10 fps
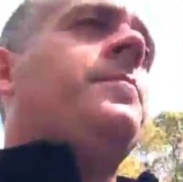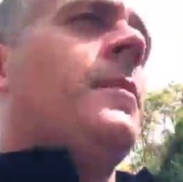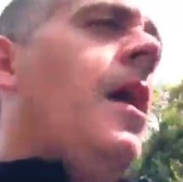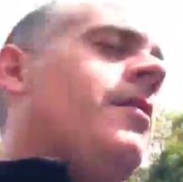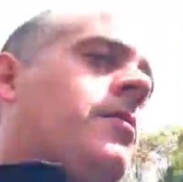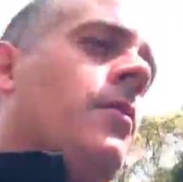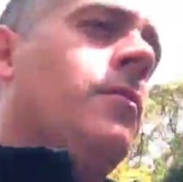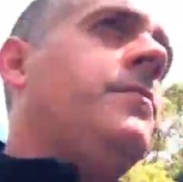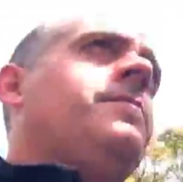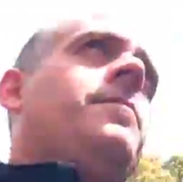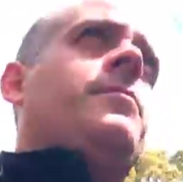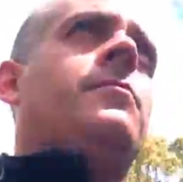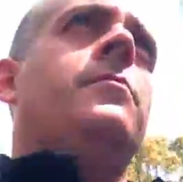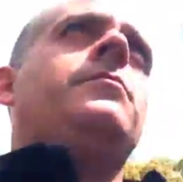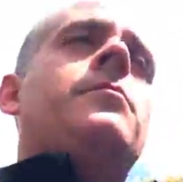Yeah, so
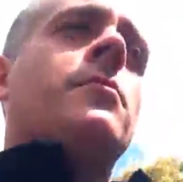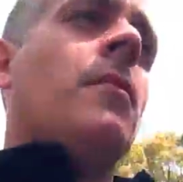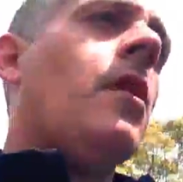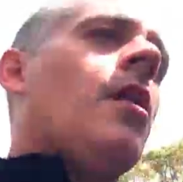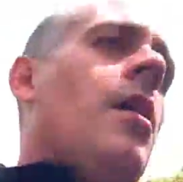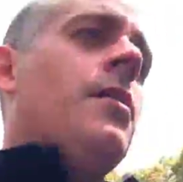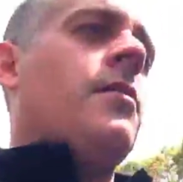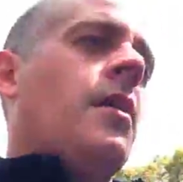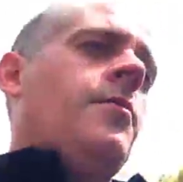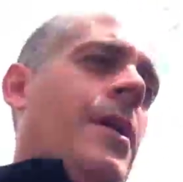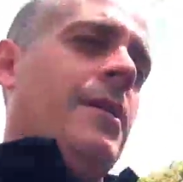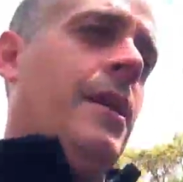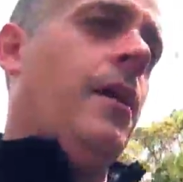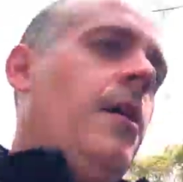I just got to make the